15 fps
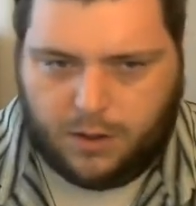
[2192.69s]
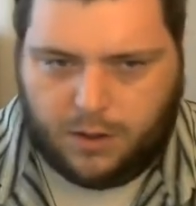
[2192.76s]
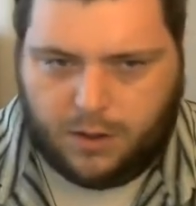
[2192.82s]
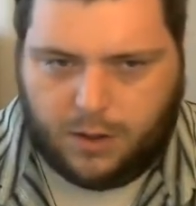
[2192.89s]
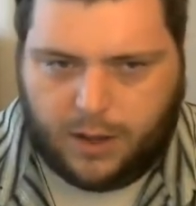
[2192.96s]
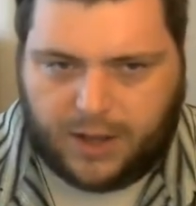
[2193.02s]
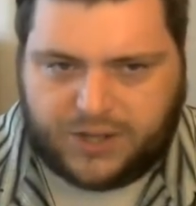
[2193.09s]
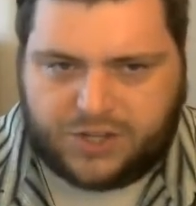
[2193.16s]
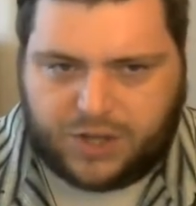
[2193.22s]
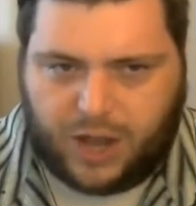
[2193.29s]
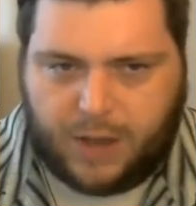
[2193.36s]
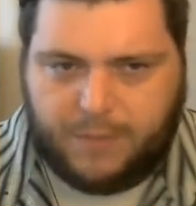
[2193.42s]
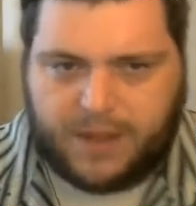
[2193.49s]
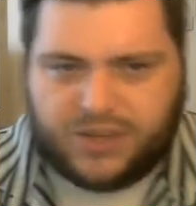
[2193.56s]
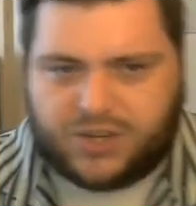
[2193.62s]

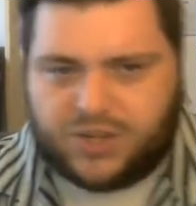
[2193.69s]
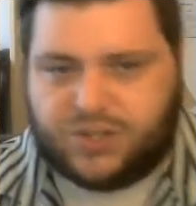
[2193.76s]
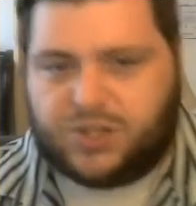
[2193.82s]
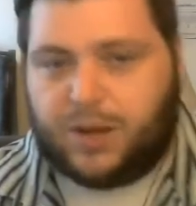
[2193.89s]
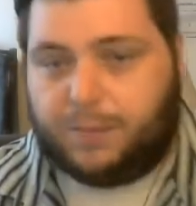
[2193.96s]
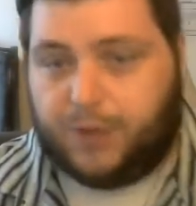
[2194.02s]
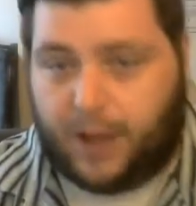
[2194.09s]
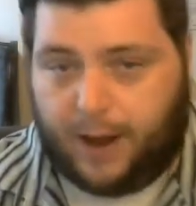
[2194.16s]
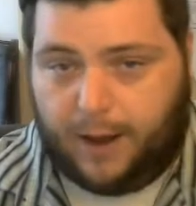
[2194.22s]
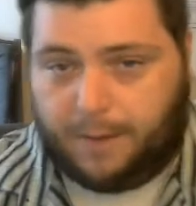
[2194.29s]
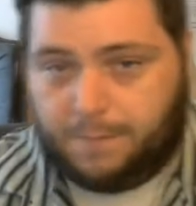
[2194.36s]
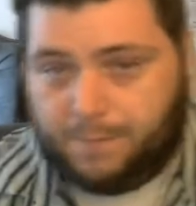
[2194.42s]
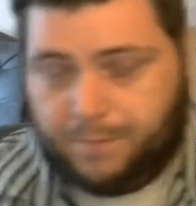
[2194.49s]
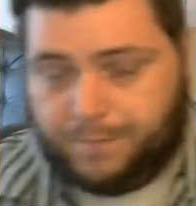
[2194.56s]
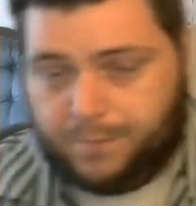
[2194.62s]
Assignments and subletting.
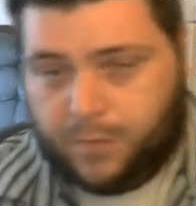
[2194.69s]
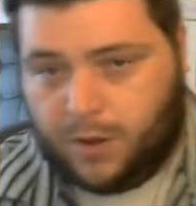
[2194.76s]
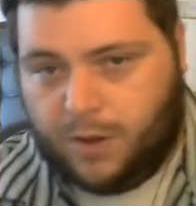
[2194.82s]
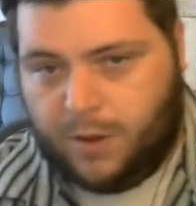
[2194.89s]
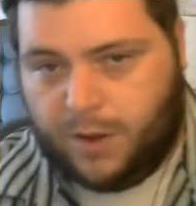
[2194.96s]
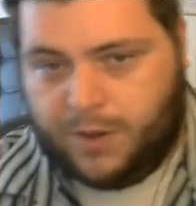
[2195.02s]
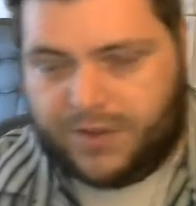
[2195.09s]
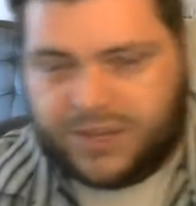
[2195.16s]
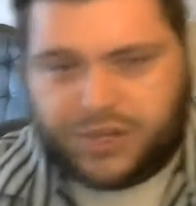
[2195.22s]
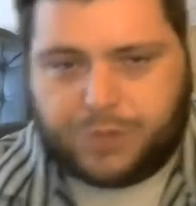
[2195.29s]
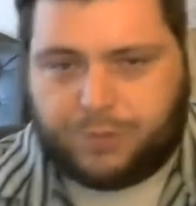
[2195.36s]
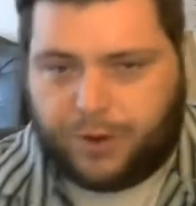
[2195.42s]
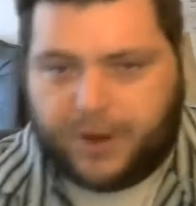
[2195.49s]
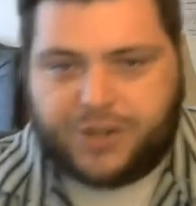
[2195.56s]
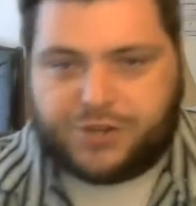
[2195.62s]
This is
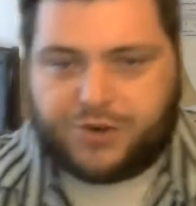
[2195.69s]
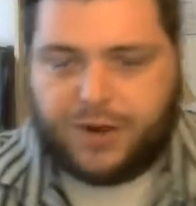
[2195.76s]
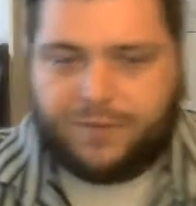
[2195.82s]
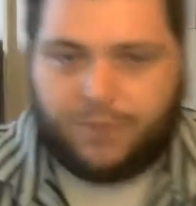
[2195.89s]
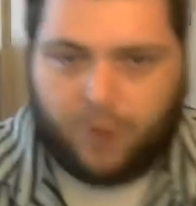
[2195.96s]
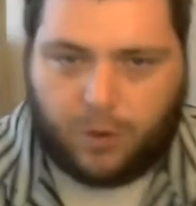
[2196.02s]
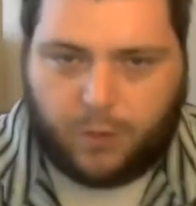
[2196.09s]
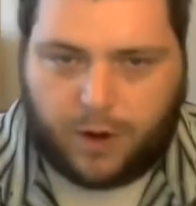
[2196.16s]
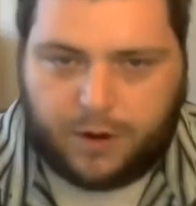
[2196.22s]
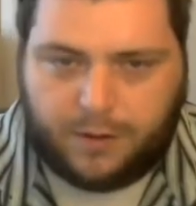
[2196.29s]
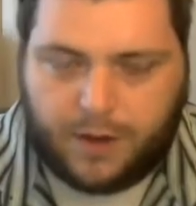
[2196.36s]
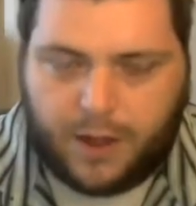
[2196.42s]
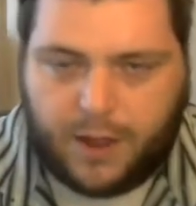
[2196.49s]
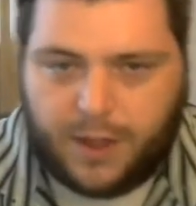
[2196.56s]
pretty straightforward.